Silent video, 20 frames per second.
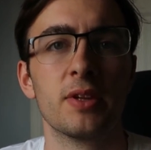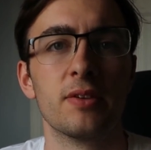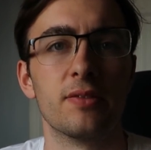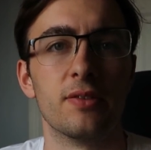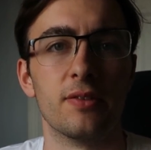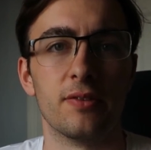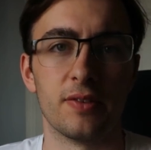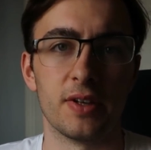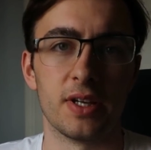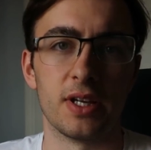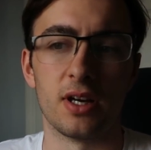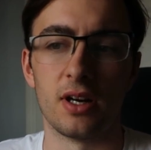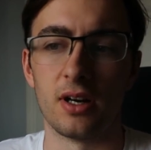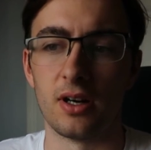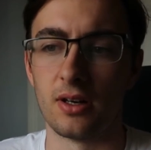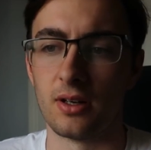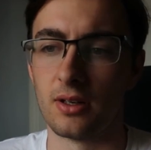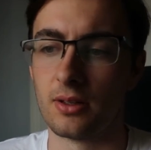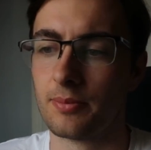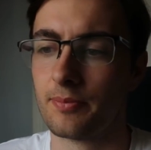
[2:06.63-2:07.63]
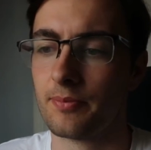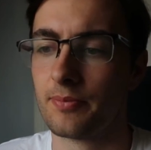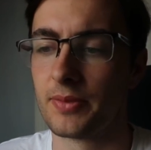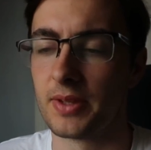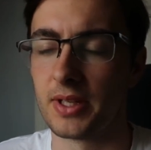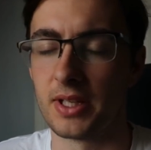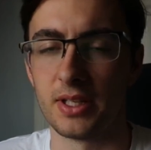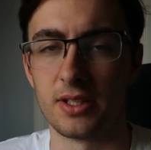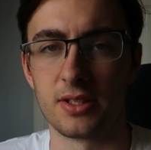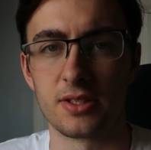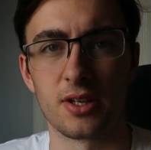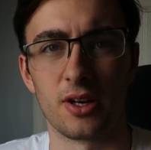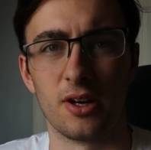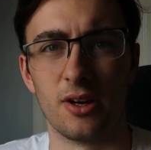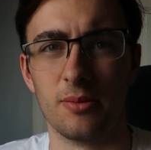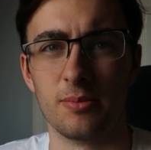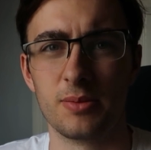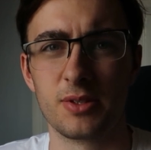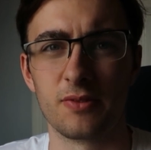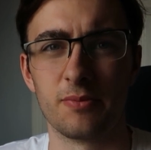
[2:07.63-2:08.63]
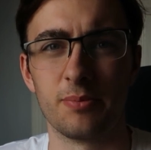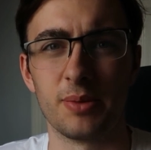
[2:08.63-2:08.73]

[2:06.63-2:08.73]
for VR in terms